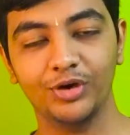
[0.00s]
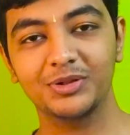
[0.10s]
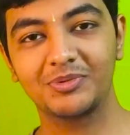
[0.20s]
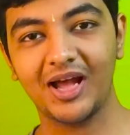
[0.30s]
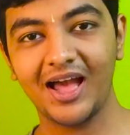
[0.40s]
what's
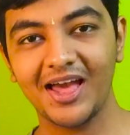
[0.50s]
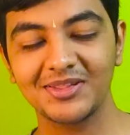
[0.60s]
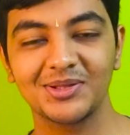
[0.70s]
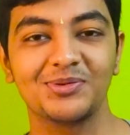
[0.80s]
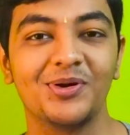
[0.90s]
guys?
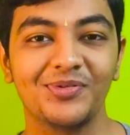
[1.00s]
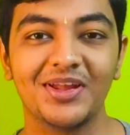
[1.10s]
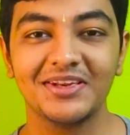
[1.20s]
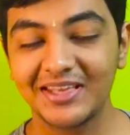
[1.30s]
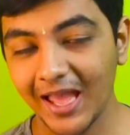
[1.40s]
This is your
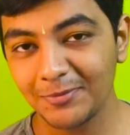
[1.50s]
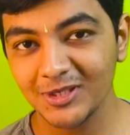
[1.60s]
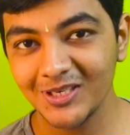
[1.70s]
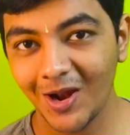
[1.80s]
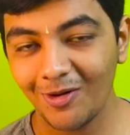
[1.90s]
friend Captain
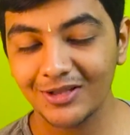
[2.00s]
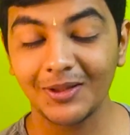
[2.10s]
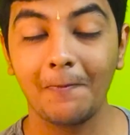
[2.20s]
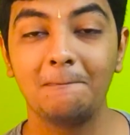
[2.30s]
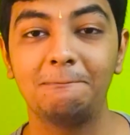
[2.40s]
Diawaz
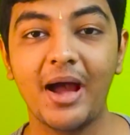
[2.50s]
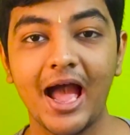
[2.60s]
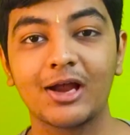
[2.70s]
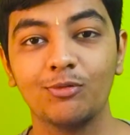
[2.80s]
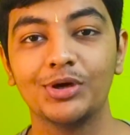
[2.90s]
are
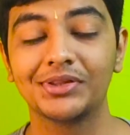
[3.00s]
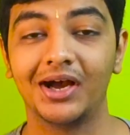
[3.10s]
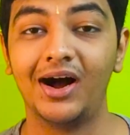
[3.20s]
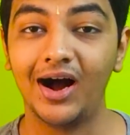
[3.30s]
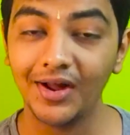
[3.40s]
back with
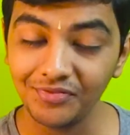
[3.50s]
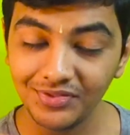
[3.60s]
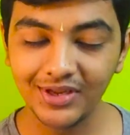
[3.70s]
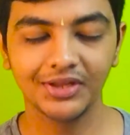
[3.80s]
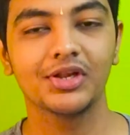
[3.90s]

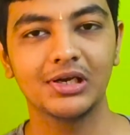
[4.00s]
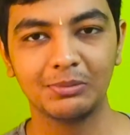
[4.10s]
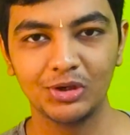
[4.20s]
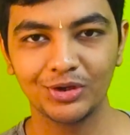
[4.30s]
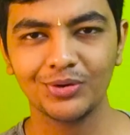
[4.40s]
another
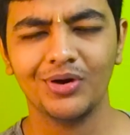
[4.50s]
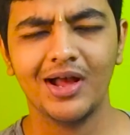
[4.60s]
WTU.